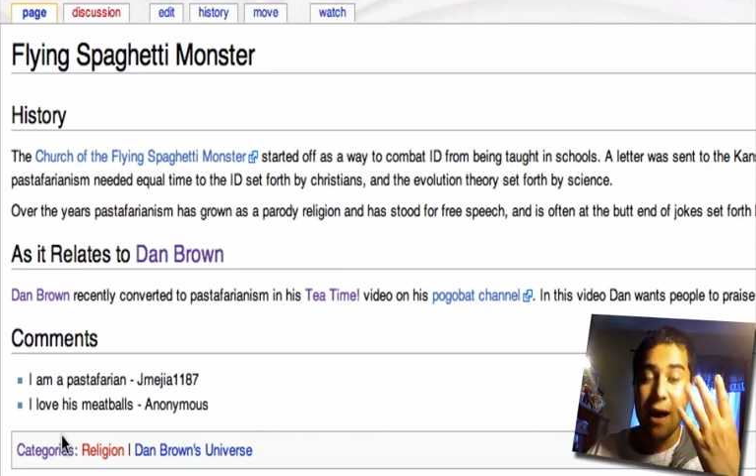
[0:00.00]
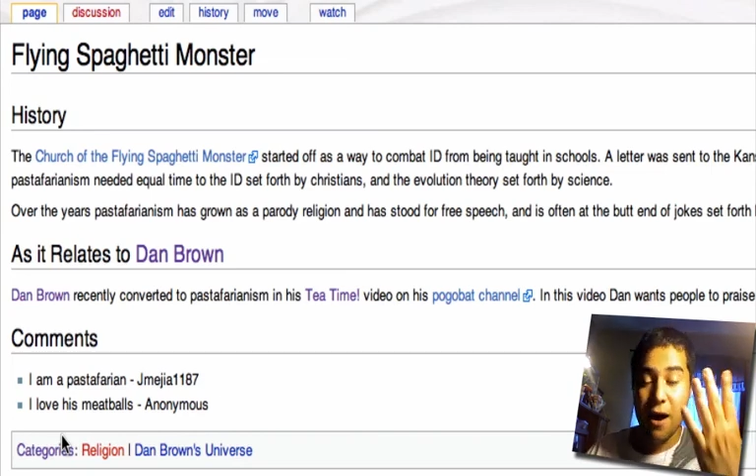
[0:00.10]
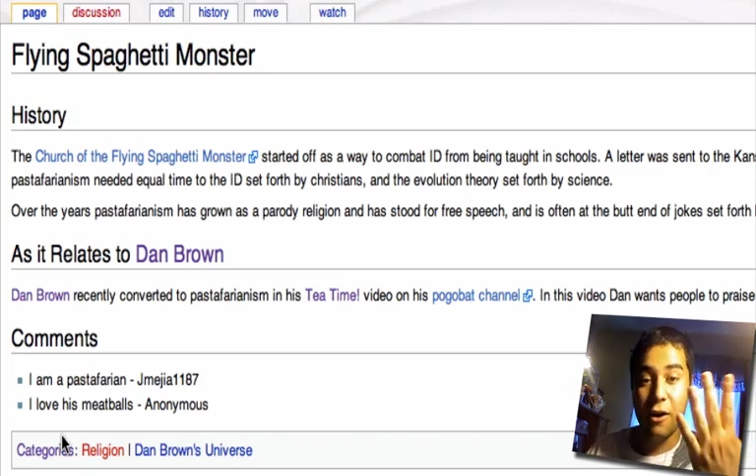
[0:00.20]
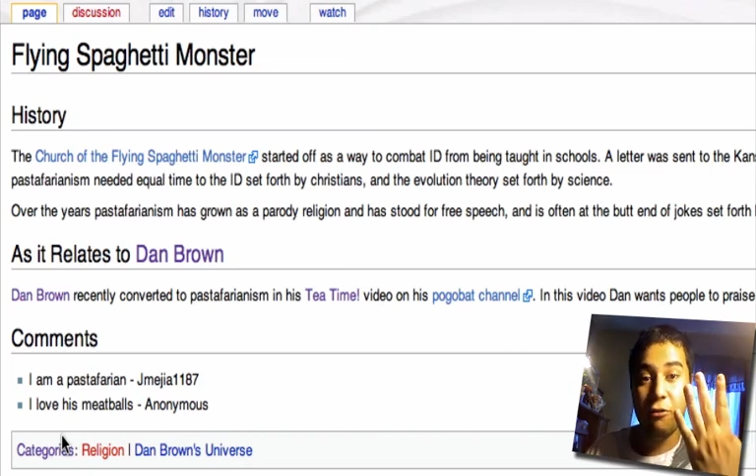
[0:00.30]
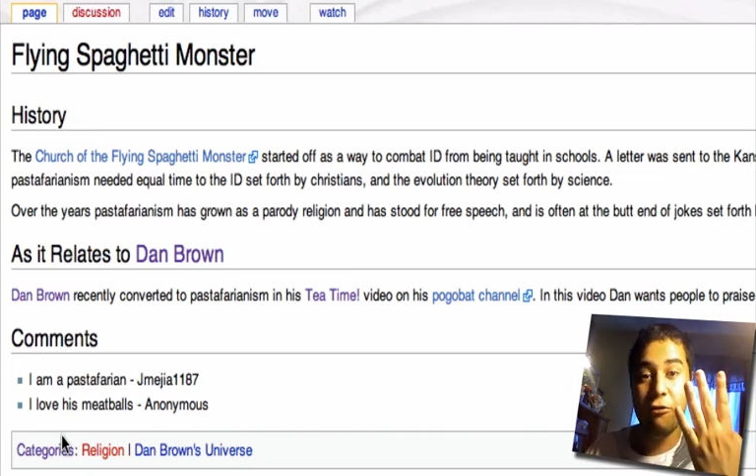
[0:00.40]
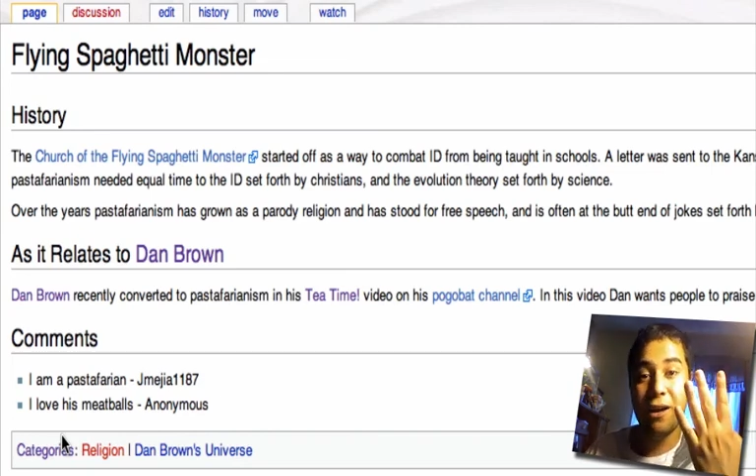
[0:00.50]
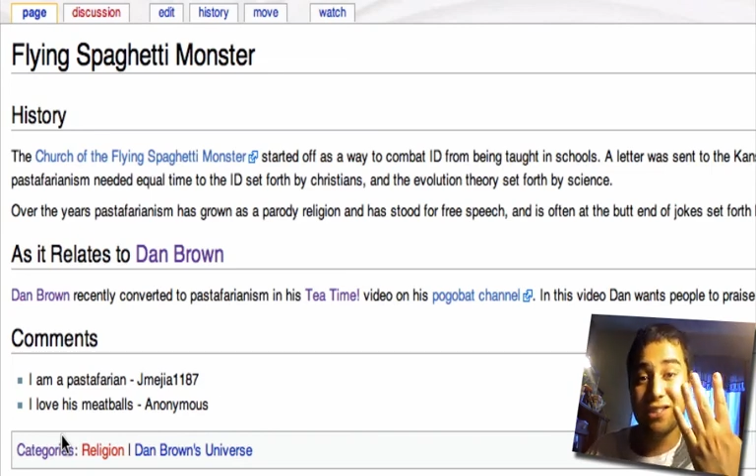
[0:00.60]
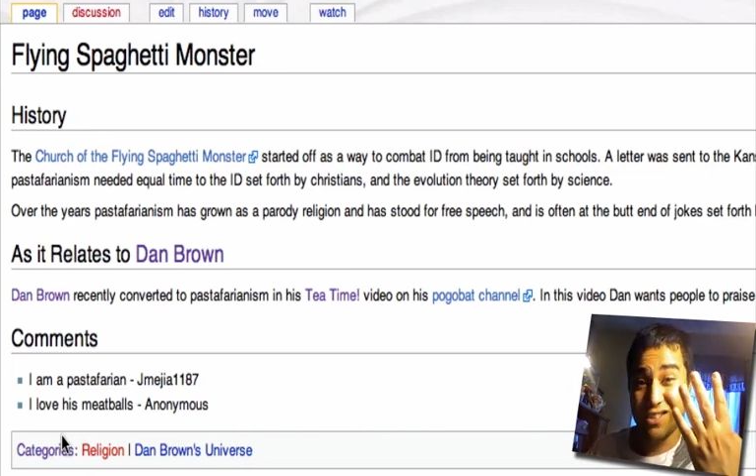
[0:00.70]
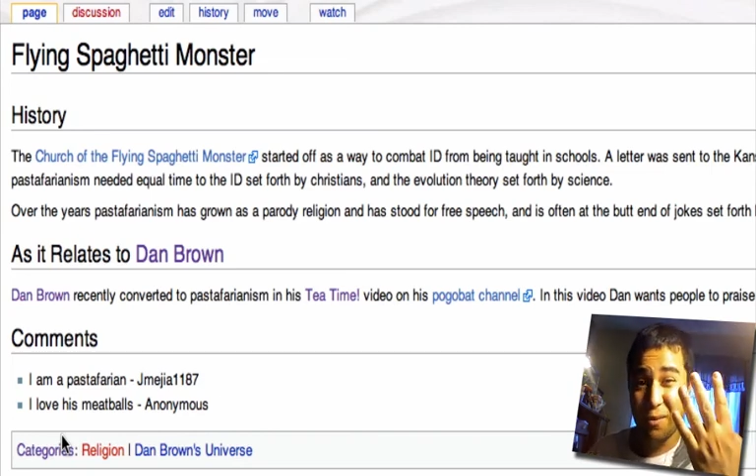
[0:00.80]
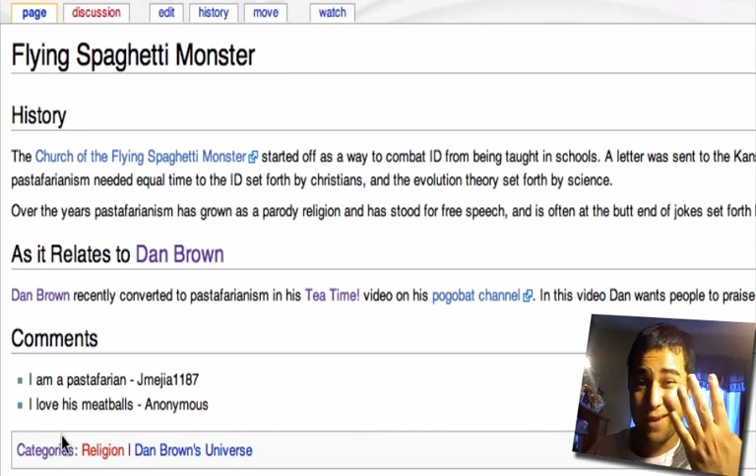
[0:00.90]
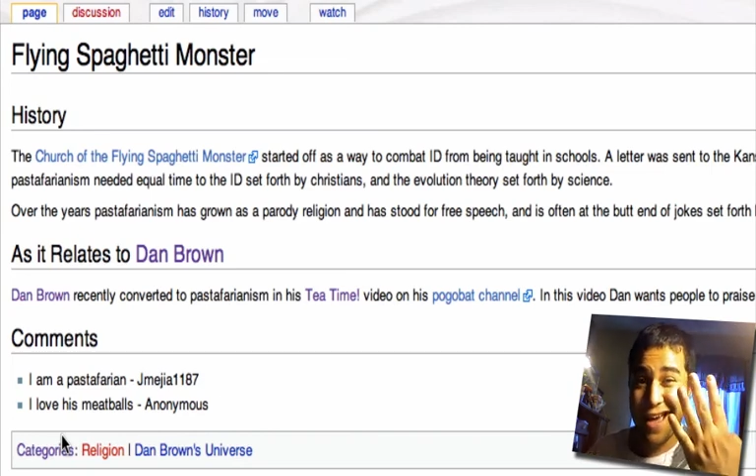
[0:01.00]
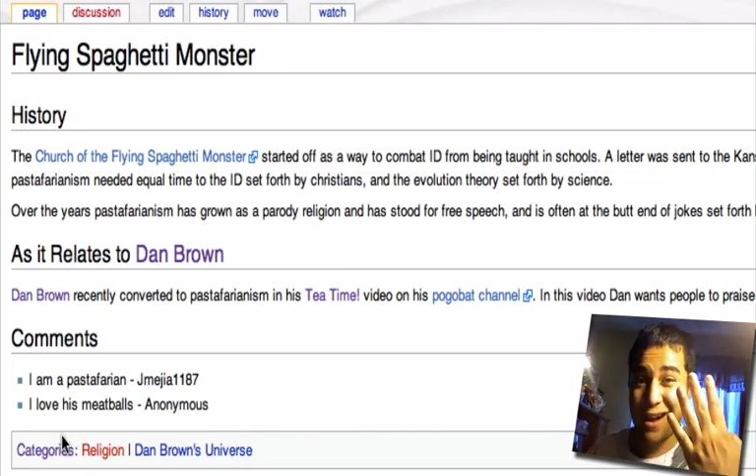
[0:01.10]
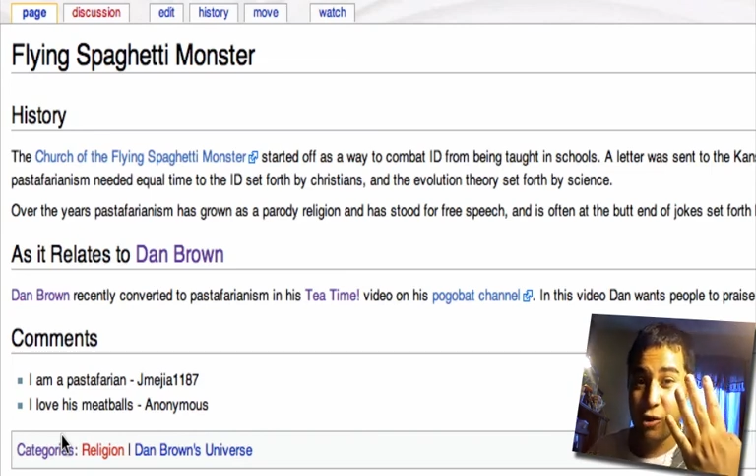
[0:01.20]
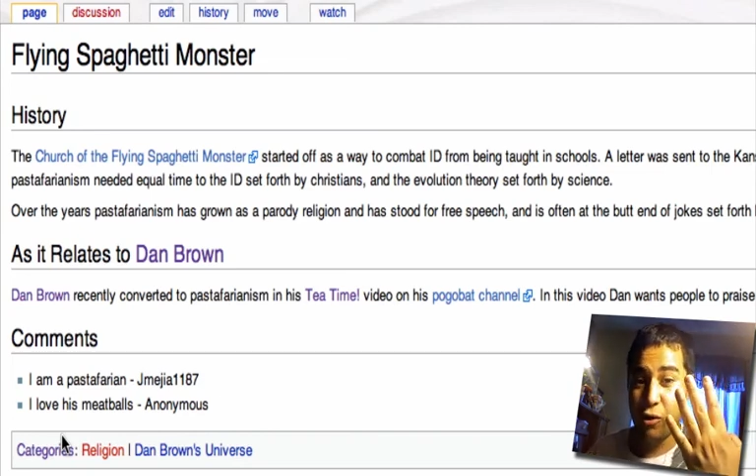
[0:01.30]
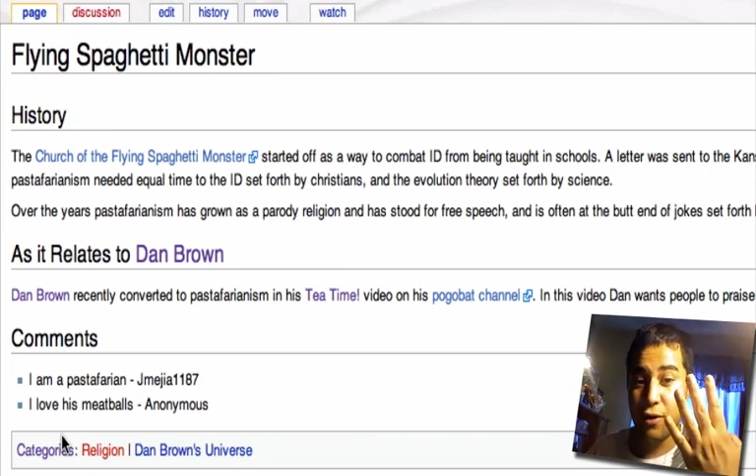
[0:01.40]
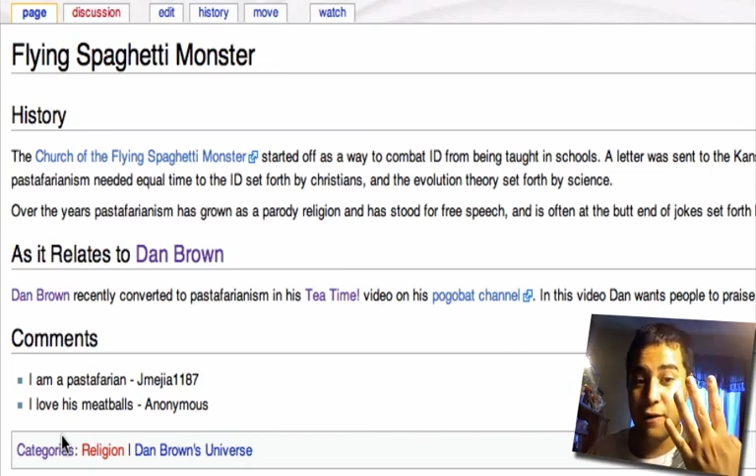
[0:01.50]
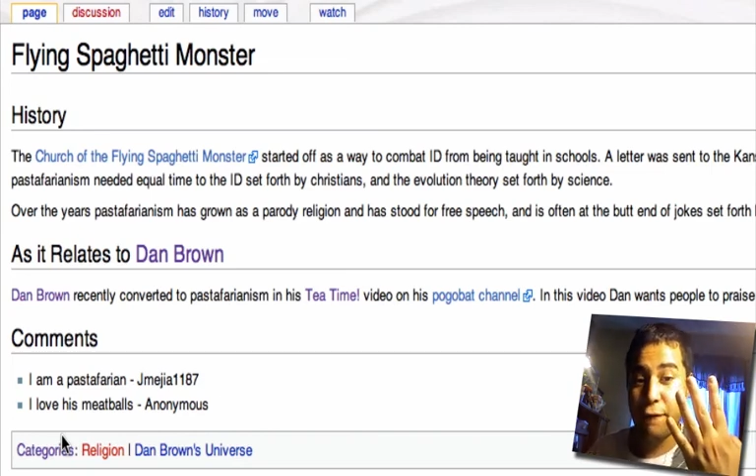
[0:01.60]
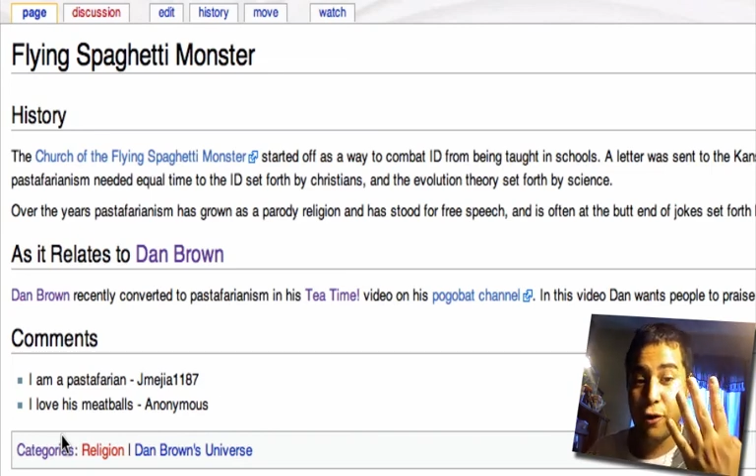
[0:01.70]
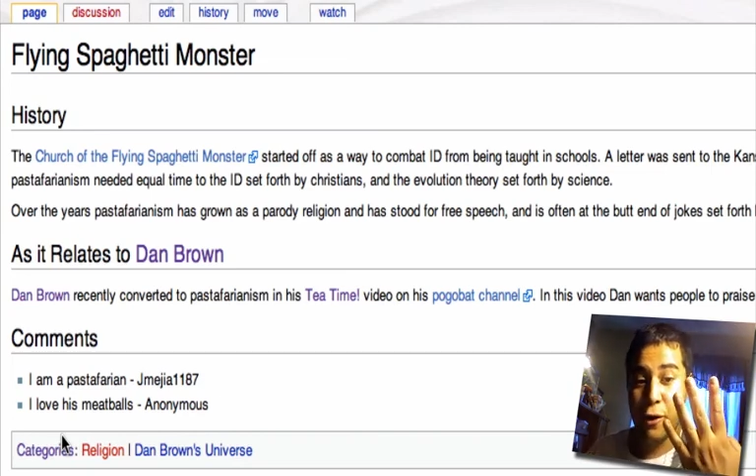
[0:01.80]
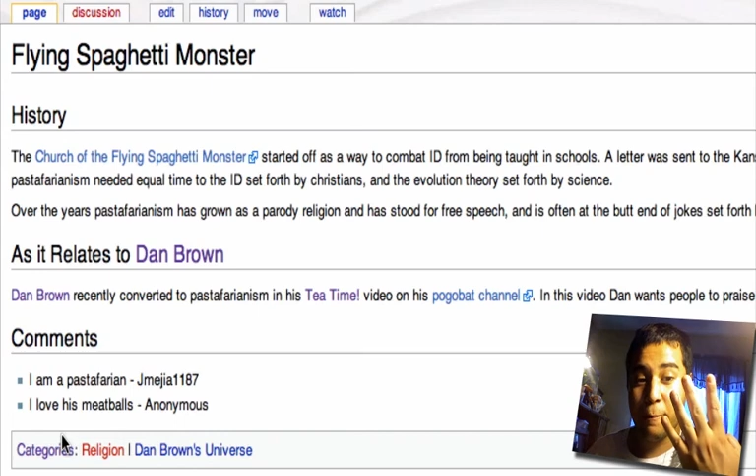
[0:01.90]
how to create subcategories
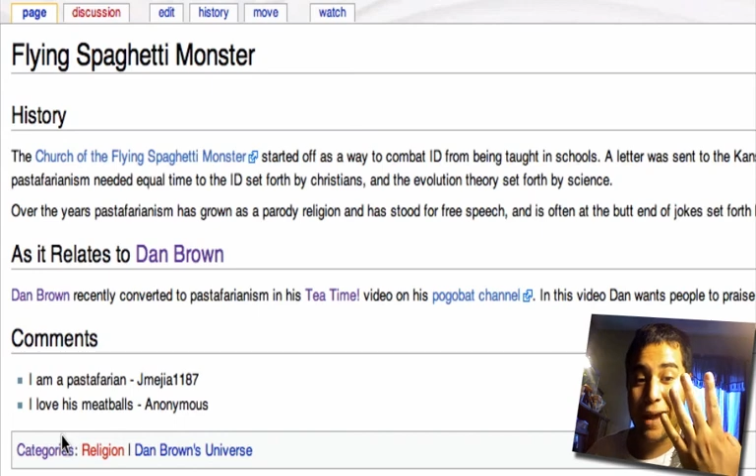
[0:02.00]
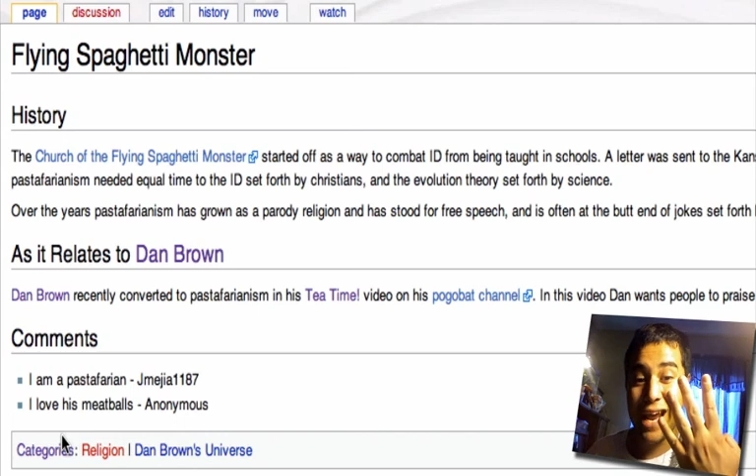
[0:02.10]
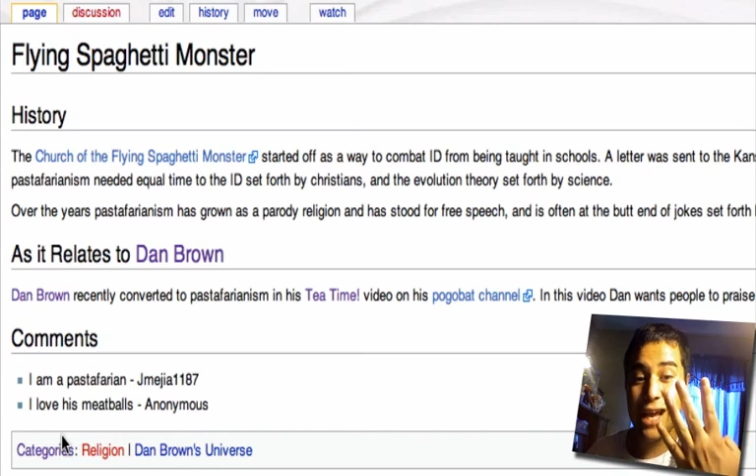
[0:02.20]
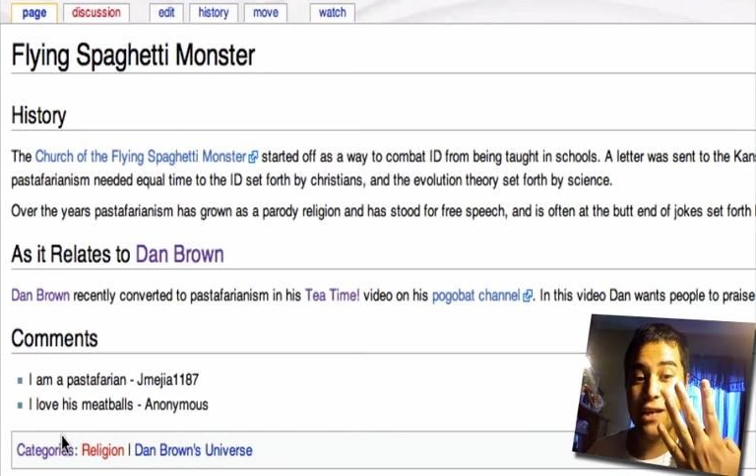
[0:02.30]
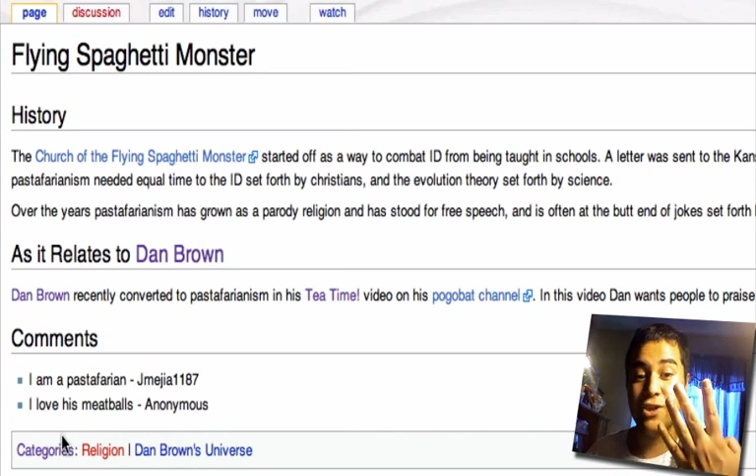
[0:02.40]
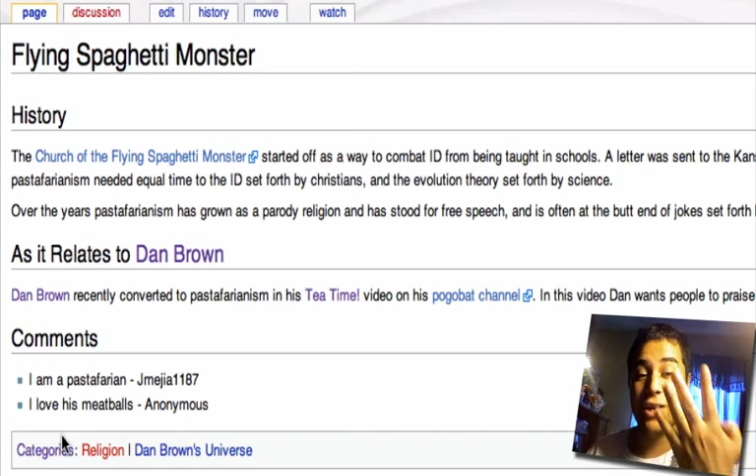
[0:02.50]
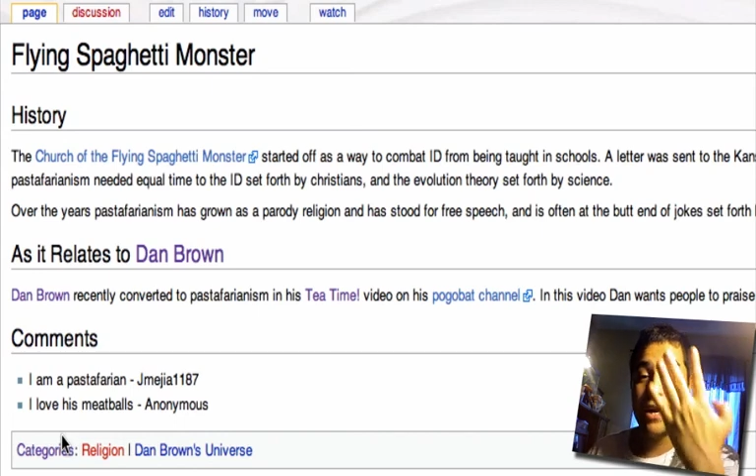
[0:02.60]
for your page,